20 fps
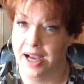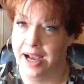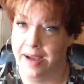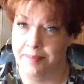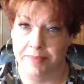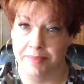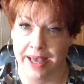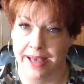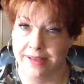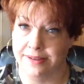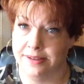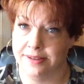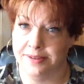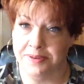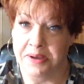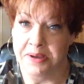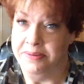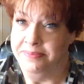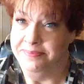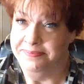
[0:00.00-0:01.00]
mess.
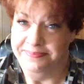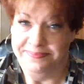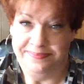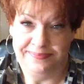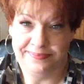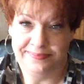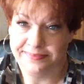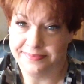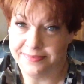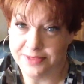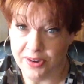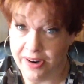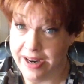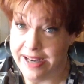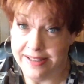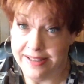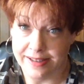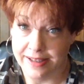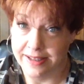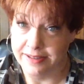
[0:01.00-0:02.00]

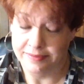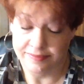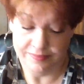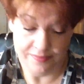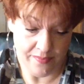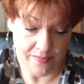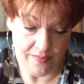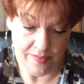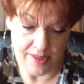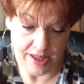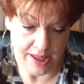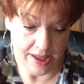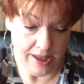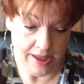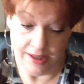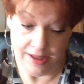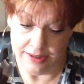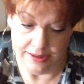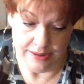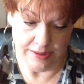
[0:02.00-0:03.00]
Crazy.
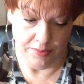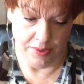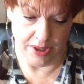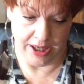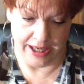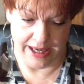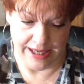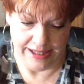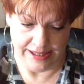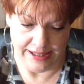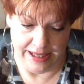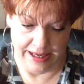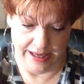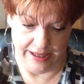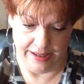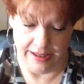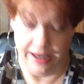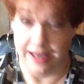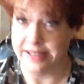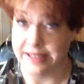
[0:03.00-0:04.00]
What can I say?
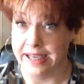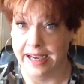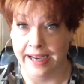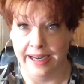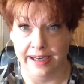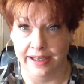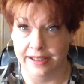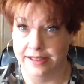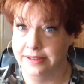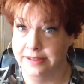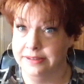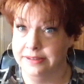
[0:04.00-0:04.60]
Excited.